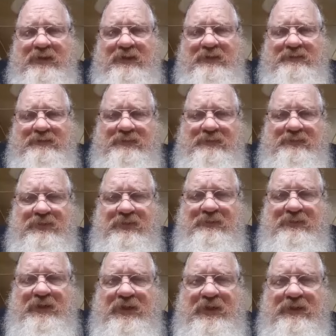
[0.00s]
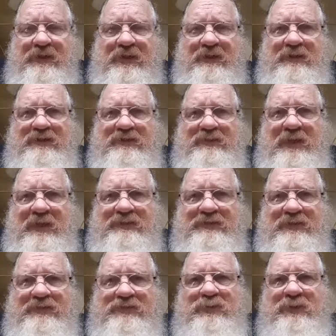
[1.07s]
this, if you're even hearing this
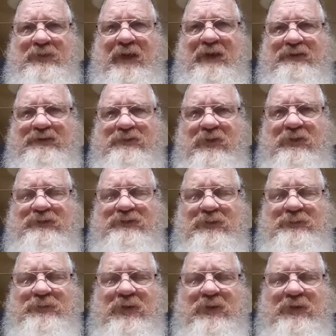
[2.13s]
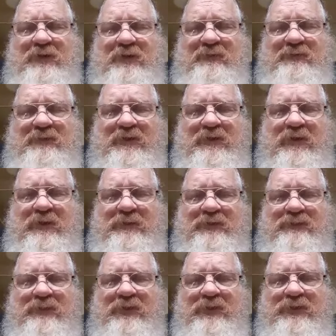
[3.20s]
message, well, that is also part of the
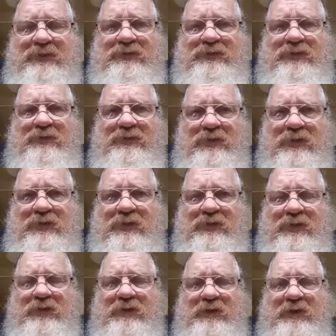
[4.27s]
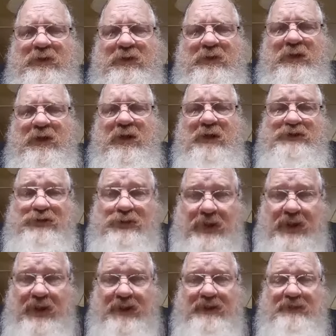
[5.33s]
karma for you to learn a
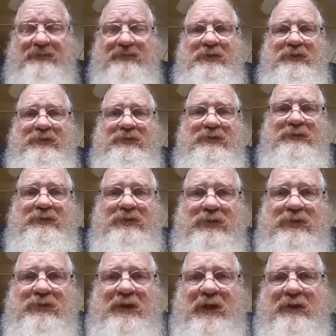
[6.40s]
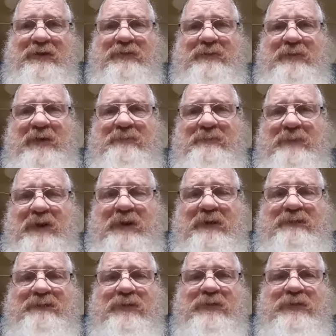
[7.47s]
trade, for you to learn how to make
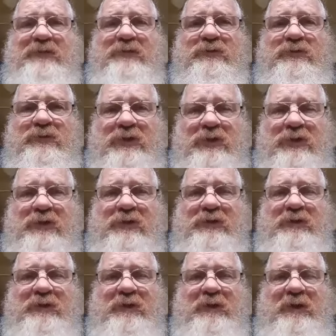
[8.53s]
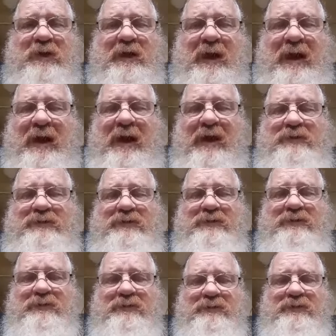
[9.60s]
money, for you to learn how
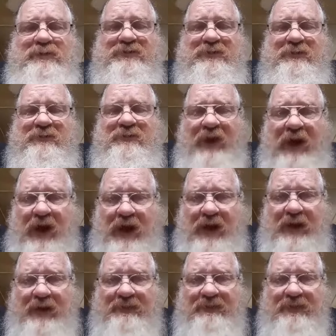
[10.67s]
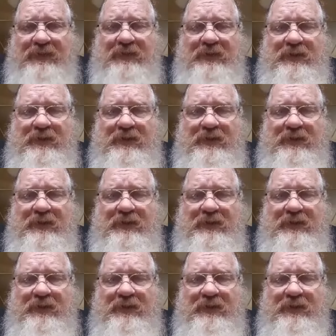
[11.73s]
to survive